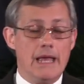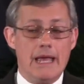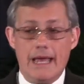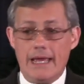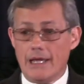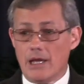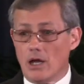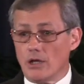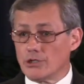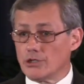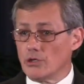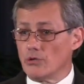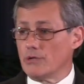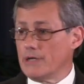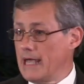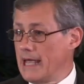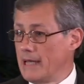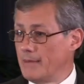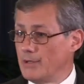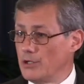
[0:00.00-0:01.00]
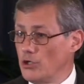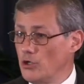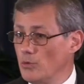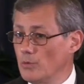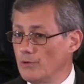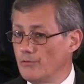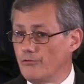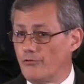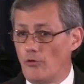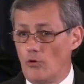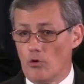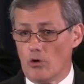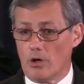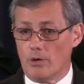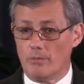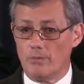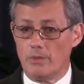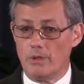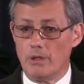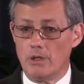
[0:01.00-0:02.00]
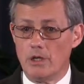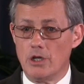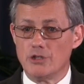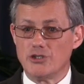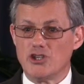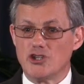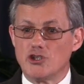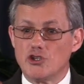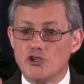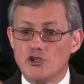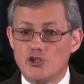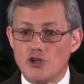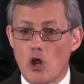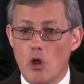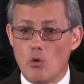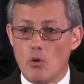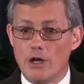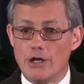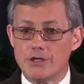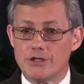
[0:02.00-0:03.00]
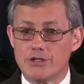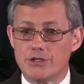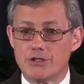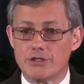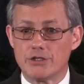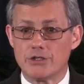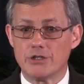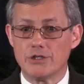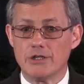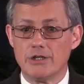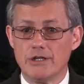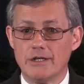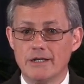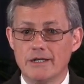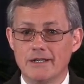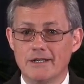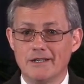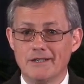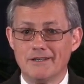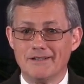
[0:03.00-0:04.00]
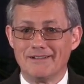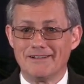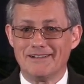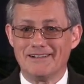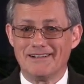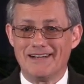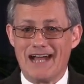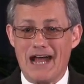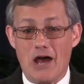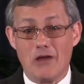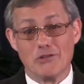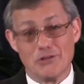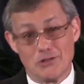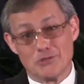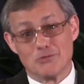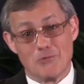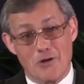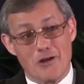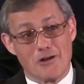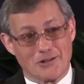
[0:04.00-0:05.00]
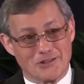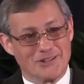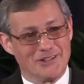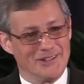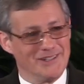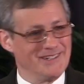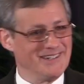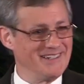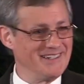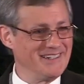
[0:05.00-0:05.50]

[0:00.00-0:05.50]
He also came in human form to show us how this works.